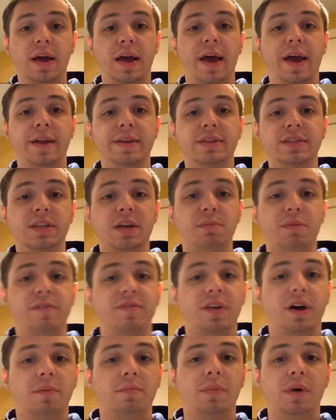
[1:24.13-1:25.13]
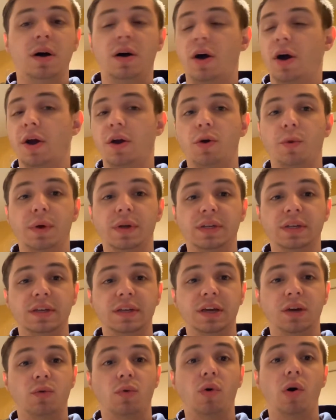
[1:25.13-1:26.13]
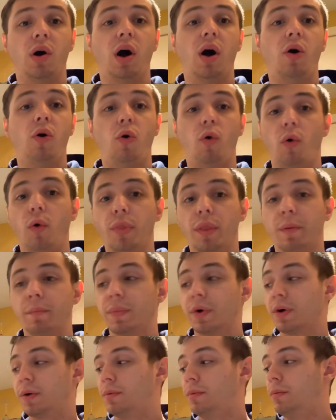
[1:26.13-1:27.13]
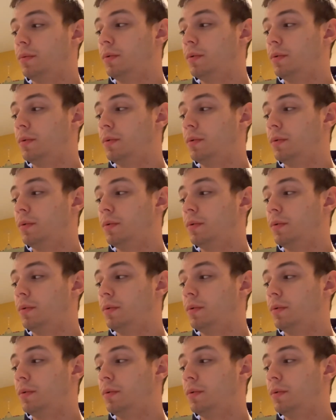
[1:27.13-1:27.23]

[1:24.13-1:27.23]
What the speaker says: and some of them are going to equal a whole number.